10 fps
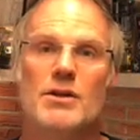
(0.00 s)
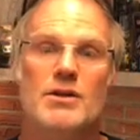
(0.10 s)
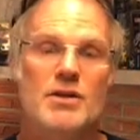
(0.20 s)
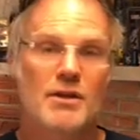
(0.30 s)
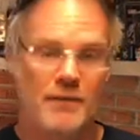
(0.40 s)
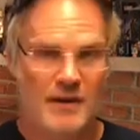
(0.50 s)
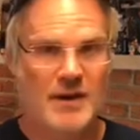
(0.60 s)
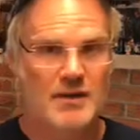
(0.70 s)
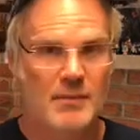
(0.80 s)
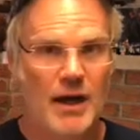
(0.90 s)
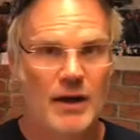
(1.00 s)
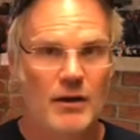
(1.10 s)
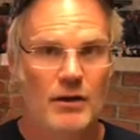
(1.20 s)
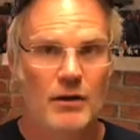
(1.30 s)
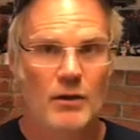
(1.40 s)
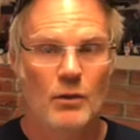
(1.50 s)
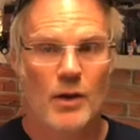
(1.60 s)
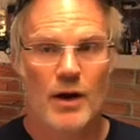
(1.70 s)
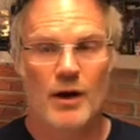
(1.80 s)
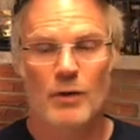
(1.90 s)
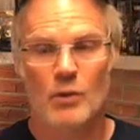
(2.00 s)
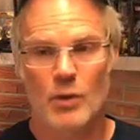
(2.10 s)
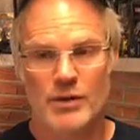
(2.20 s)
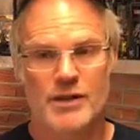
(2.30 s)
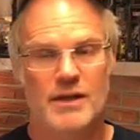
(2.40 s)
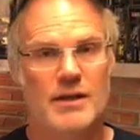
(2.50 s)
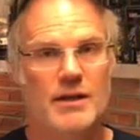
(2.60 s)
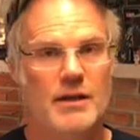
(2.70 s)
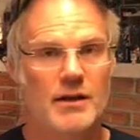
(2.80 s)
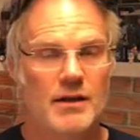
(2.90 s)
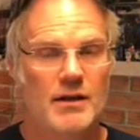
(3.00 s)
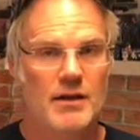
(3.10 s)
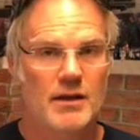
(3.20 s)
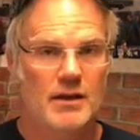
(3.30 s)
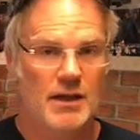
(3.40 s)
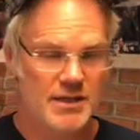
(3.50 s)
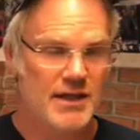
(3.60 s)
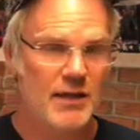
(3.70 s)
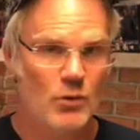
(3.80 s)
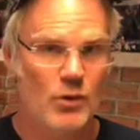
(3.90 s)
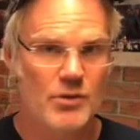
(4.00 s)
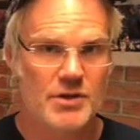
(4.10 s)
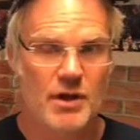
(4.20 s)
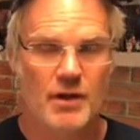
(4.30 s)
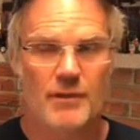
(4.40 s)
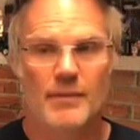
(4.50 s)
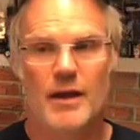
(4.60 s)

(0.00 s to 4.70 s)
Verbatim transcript: to the Phantom Isle where Ronodin and his headquarters are,